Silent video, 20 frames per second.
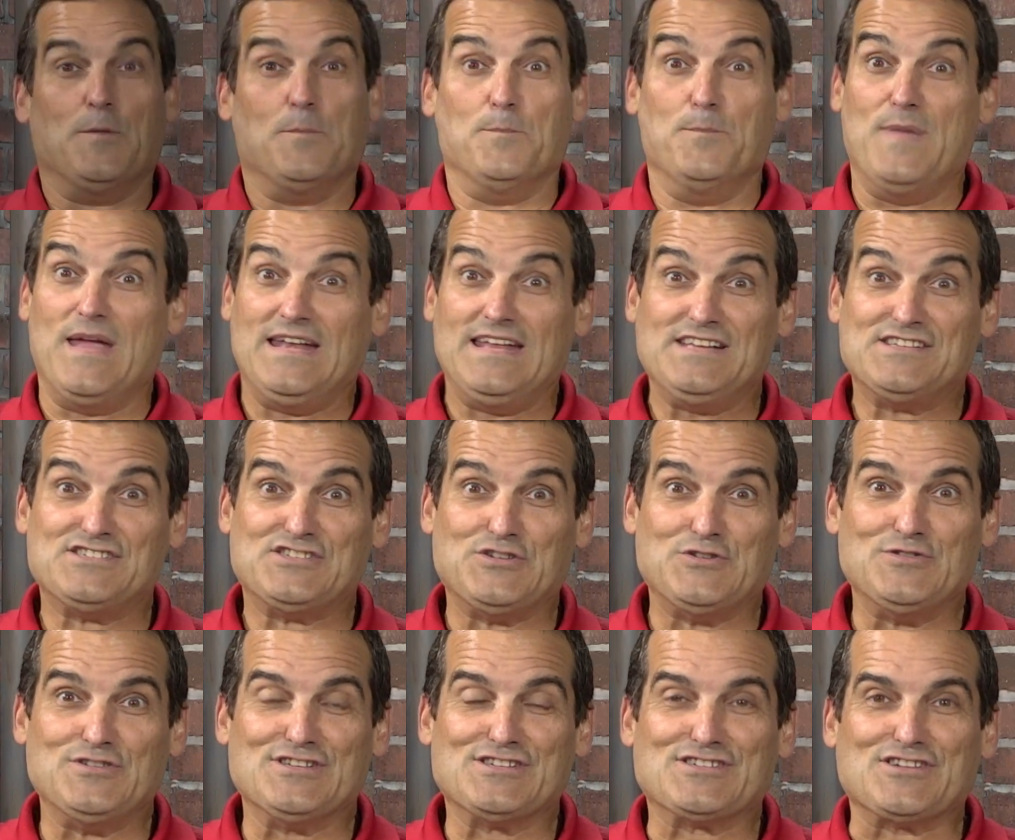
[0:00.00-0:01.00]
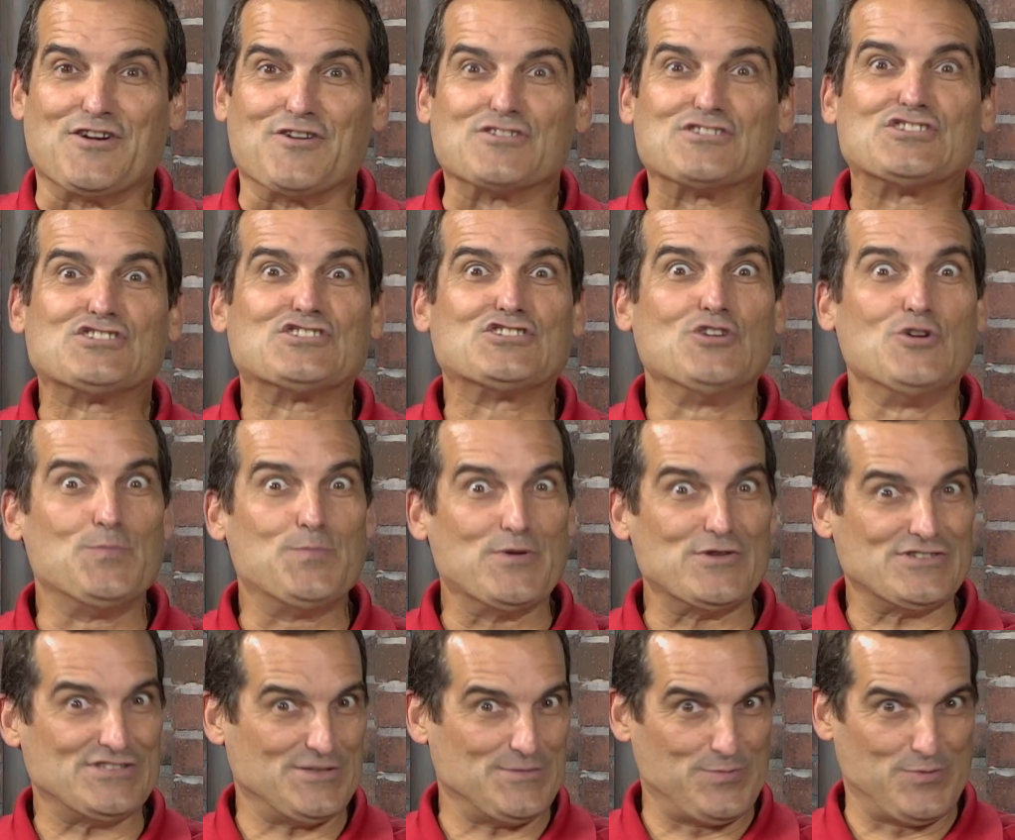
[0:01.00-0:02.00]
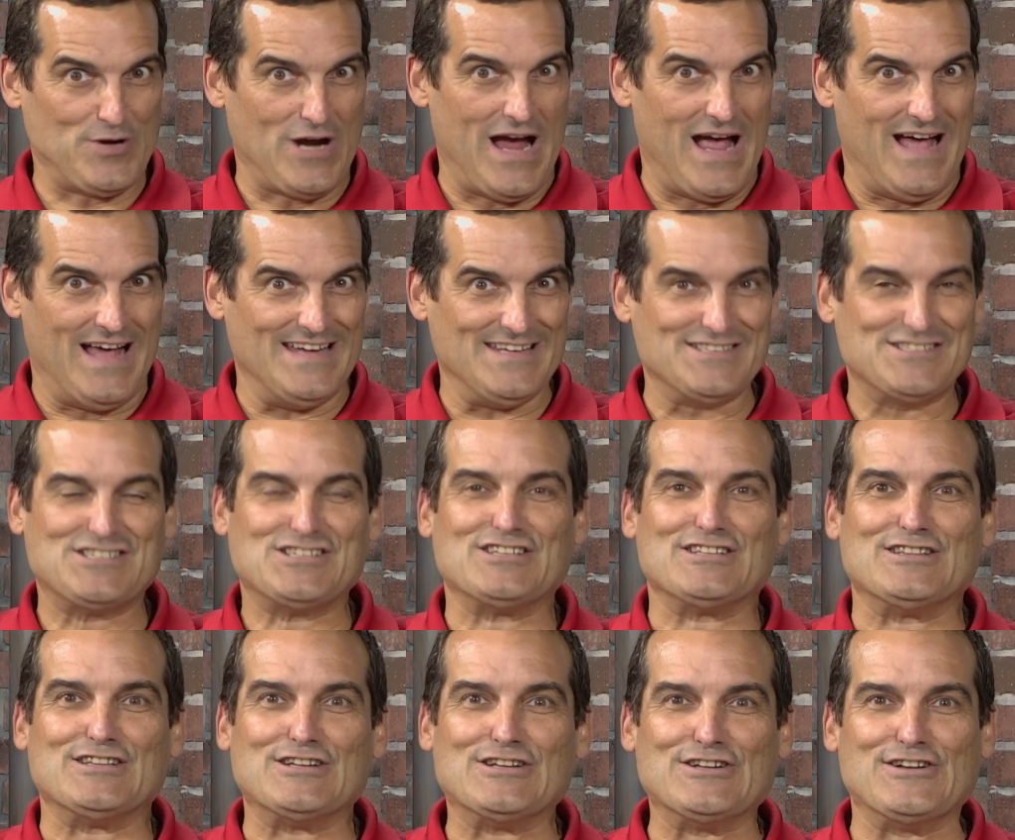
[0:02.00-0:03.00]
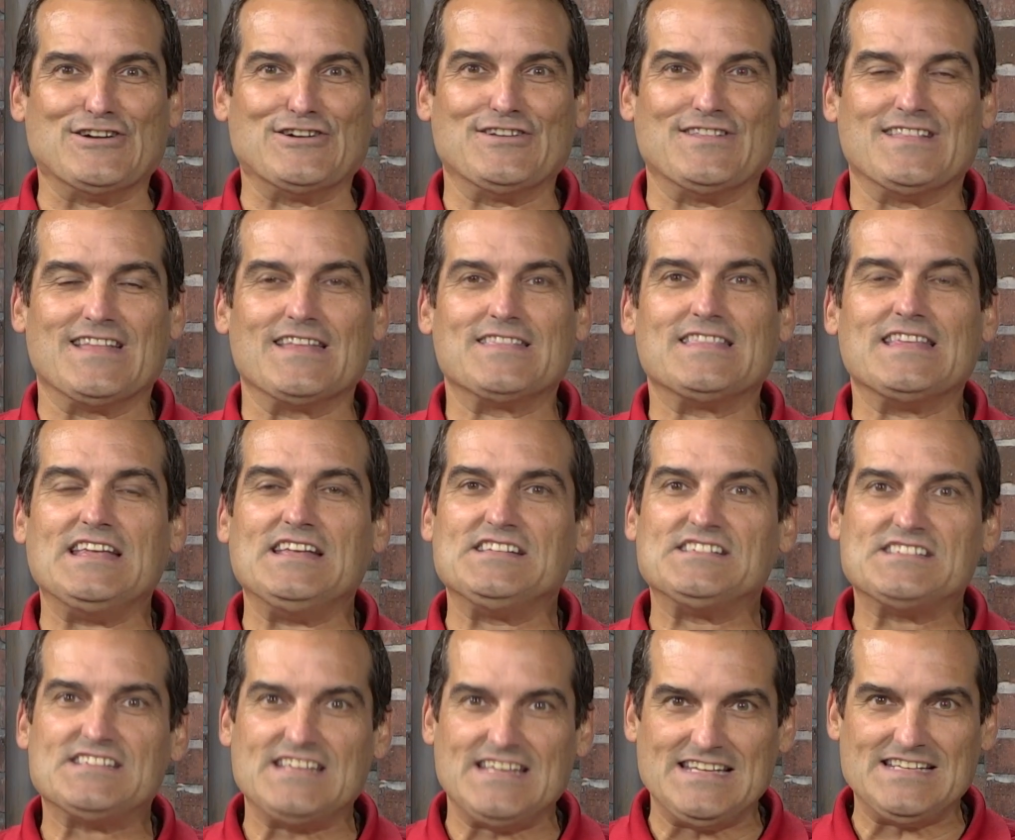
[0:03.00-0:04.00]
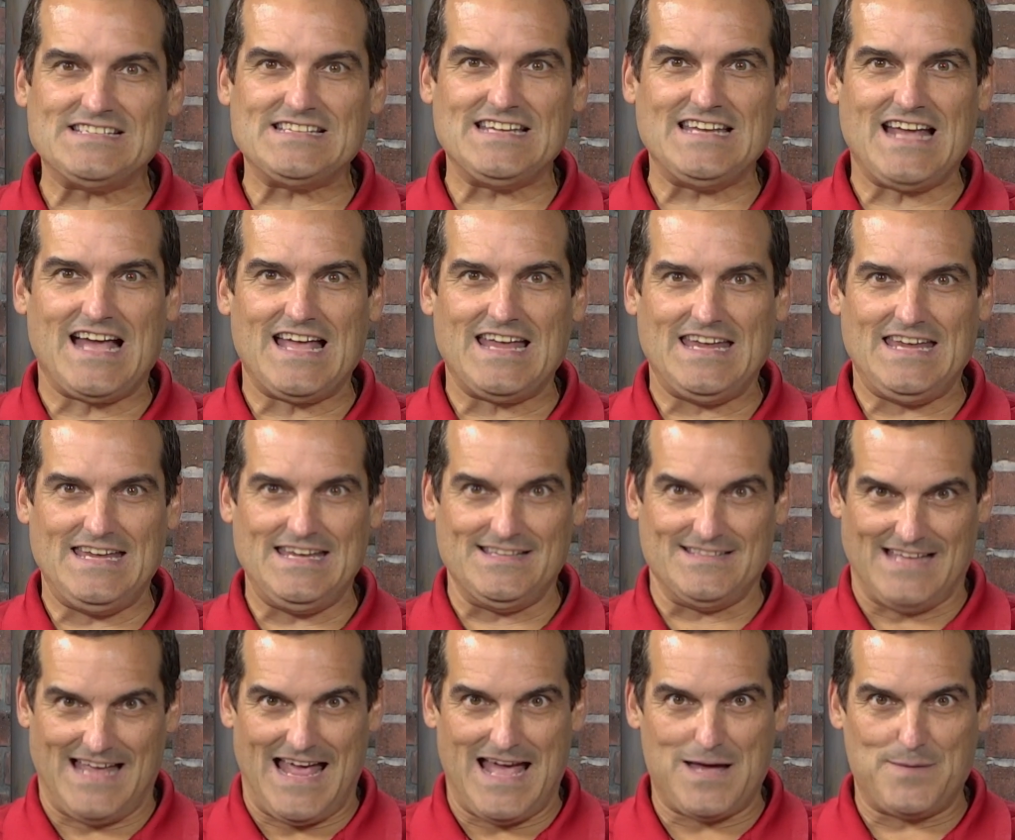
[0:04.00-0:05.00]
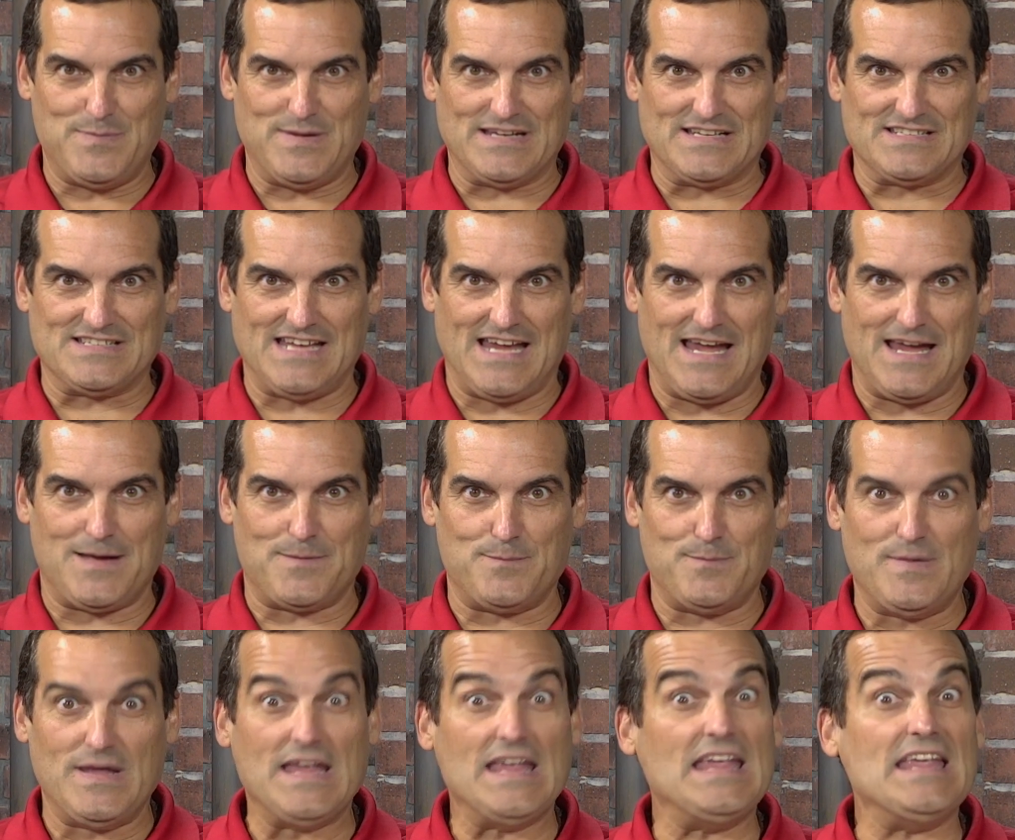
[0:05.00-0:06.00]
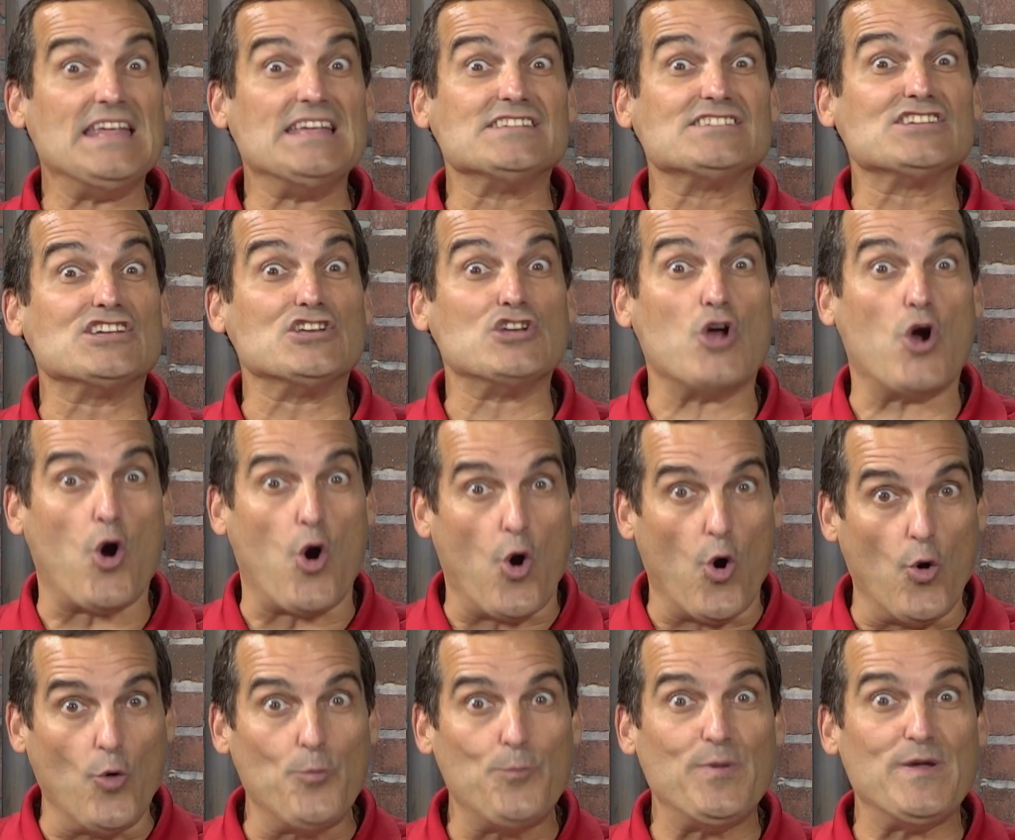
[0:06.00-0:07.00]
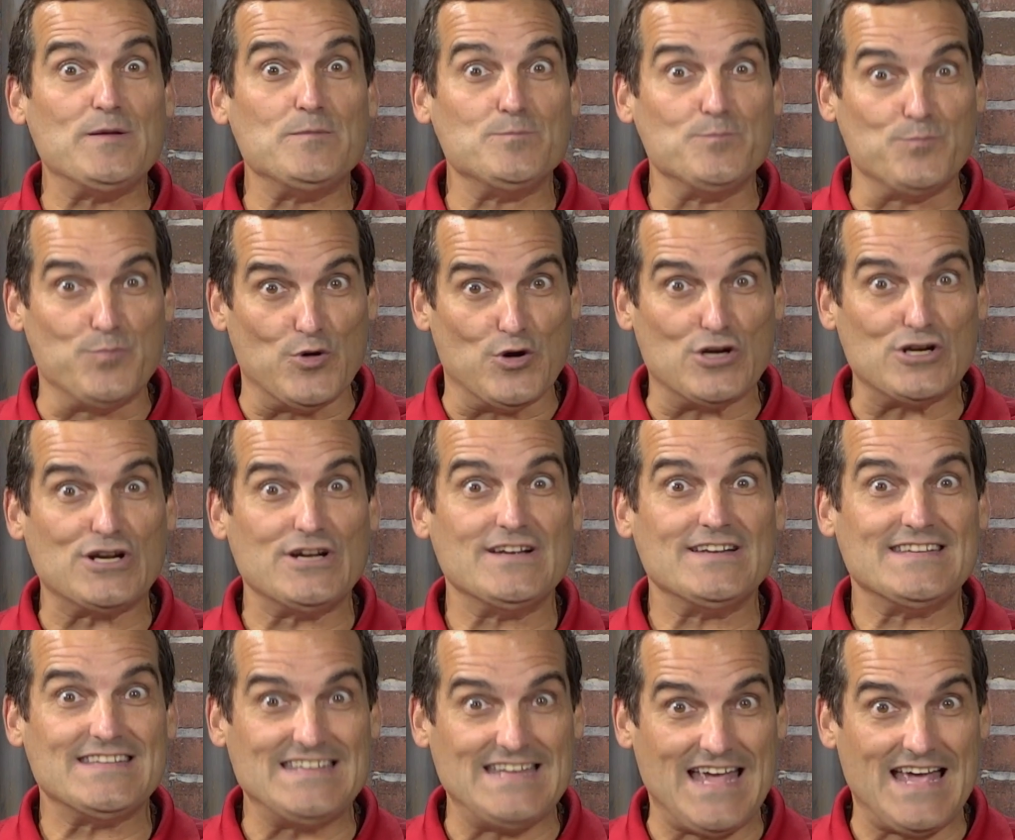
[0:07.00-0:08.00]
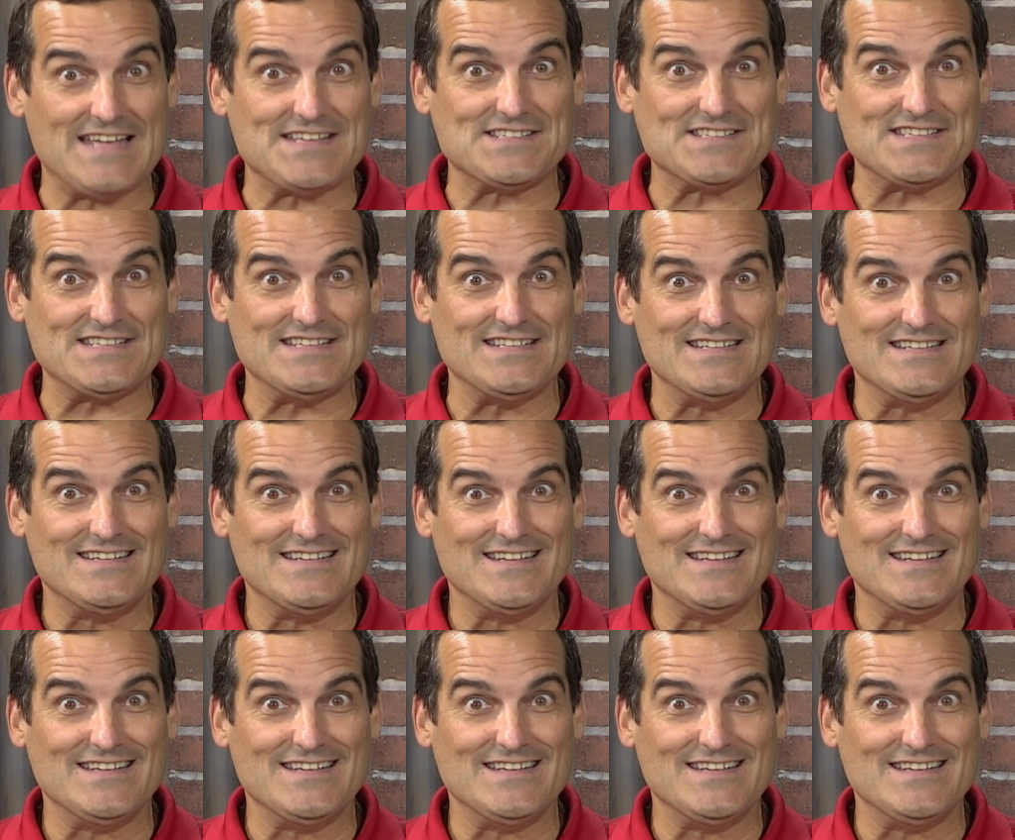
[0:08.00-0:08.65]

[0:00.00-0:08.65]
Many students are super surprised to learn that the CCIE lab exam is an open book test.